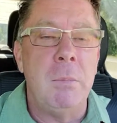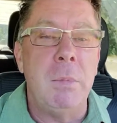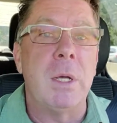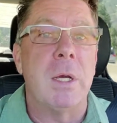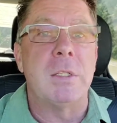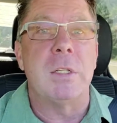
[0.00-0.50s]

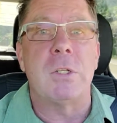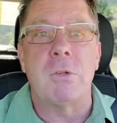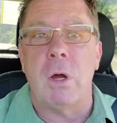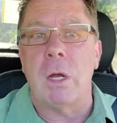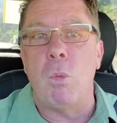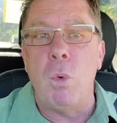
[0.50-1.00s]
because this
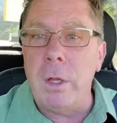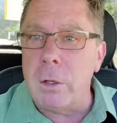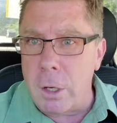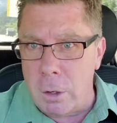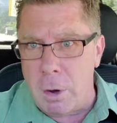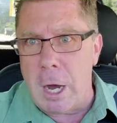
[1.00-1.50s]
truck will
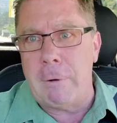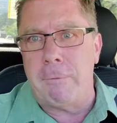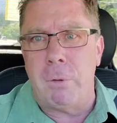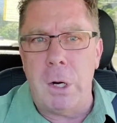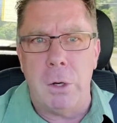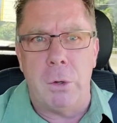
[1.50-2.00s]
go
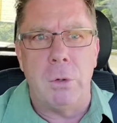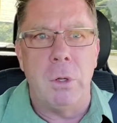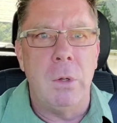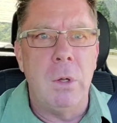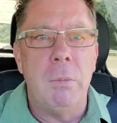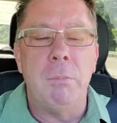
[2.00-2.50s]

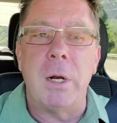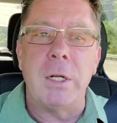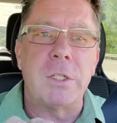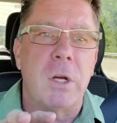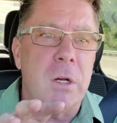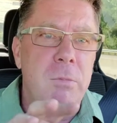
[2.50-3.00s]
off-road, but
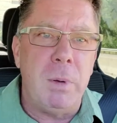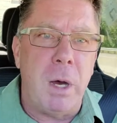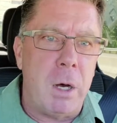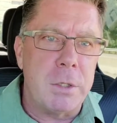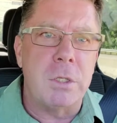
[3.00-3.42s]
it's going to also